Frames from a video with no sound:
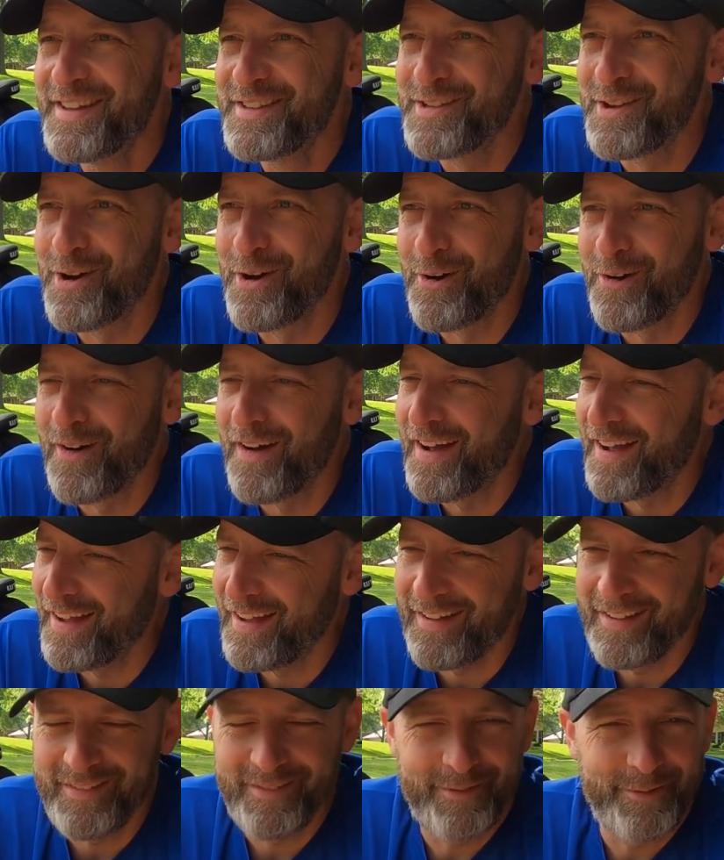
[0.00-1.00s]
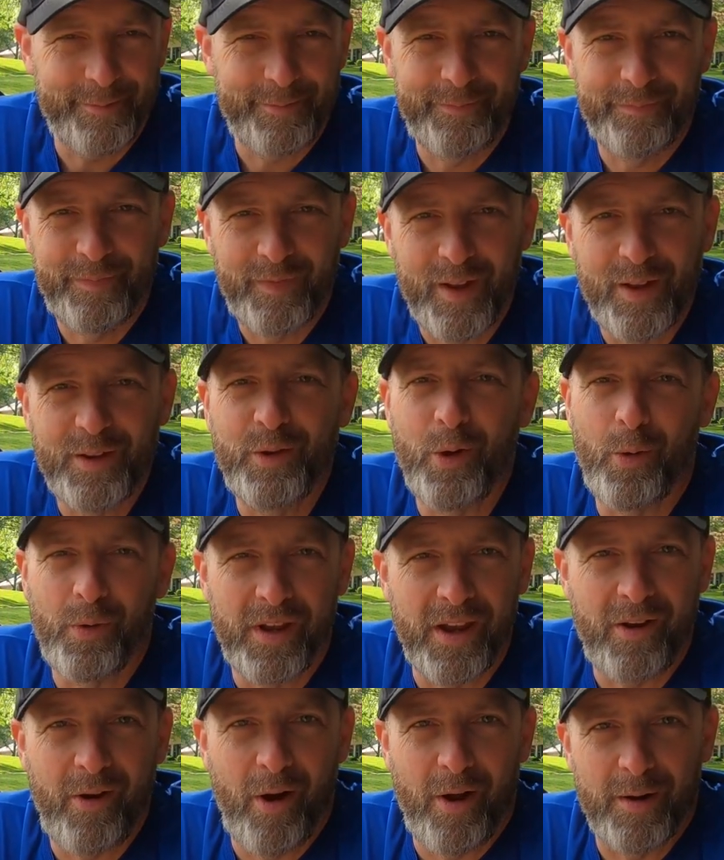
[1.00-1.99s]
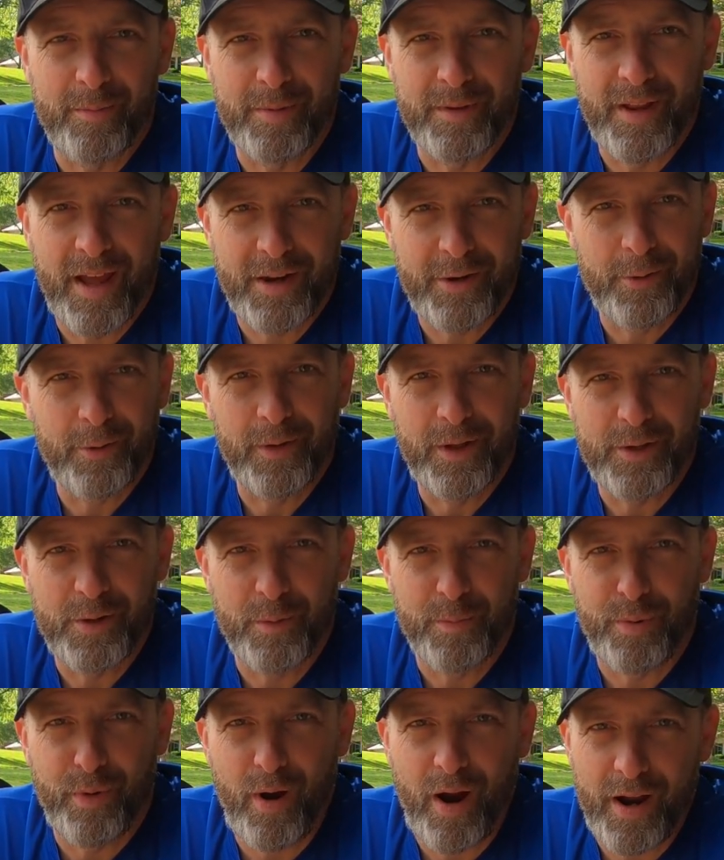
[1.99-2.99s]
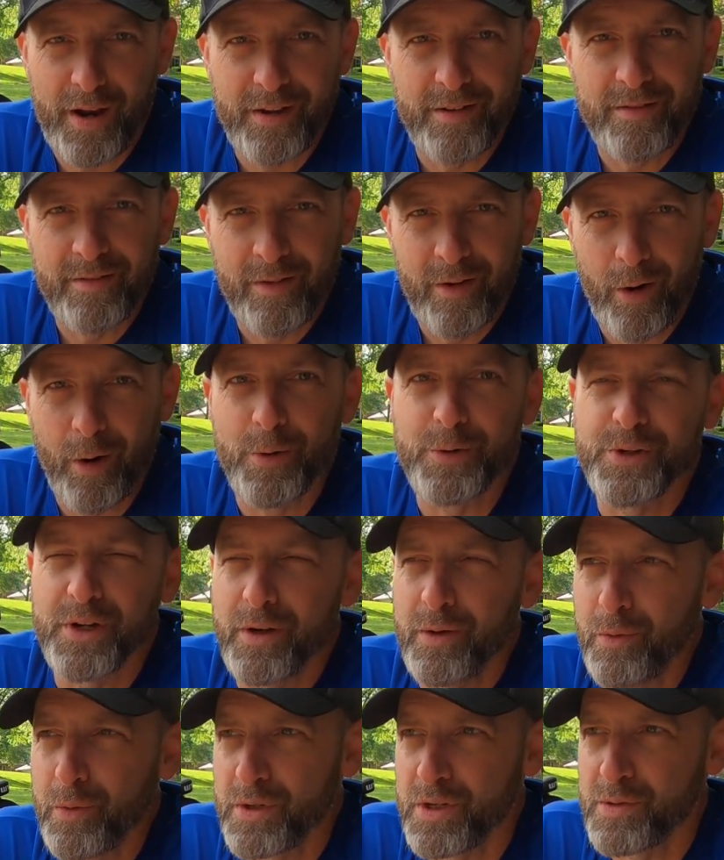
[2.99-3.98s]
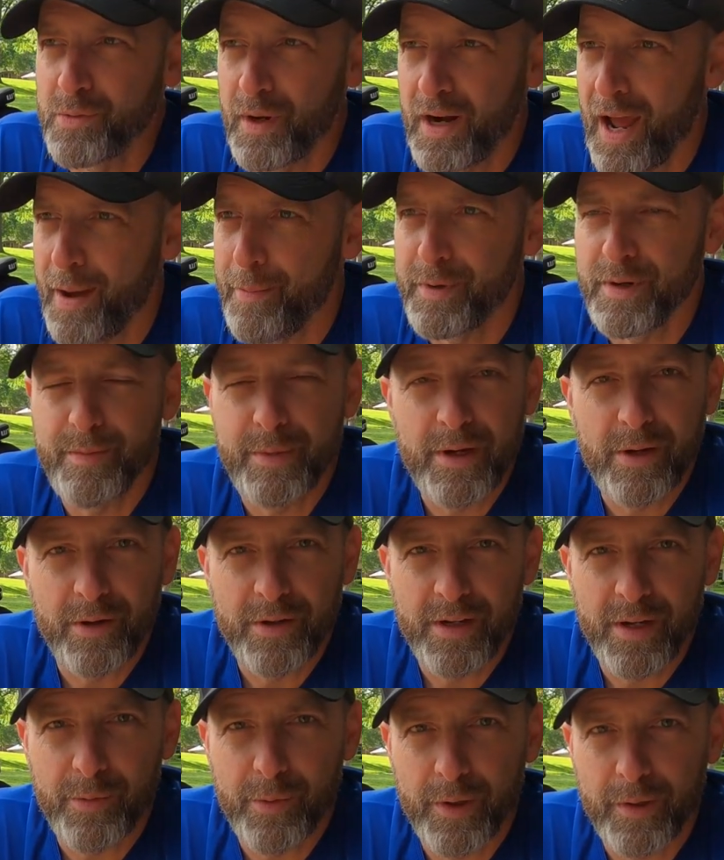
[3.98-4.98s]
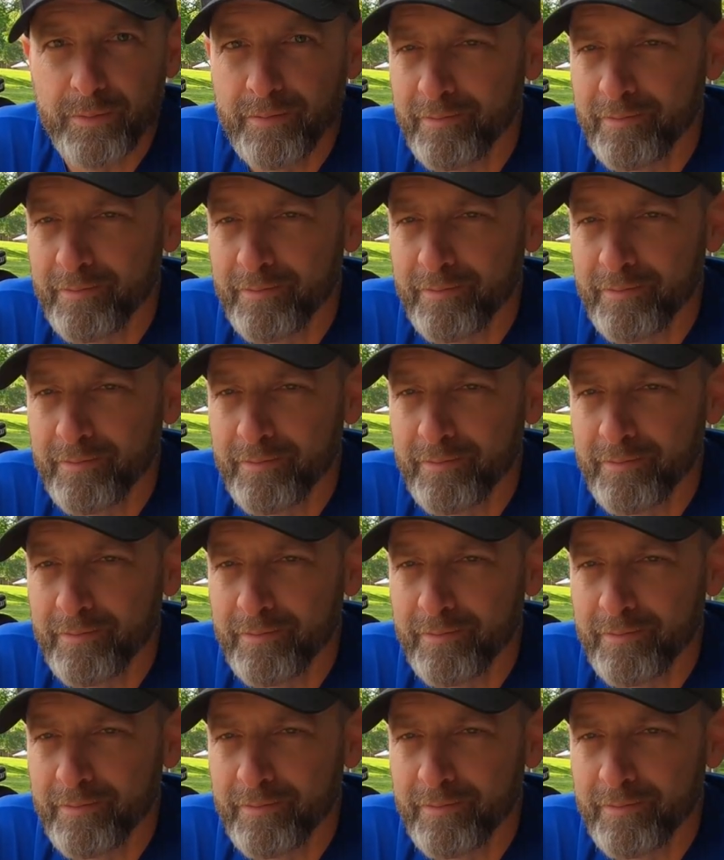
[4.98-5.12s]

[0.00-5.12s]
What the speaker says: So don't get caught up in that. Don't let your pride hurt you, which is what happened to me on day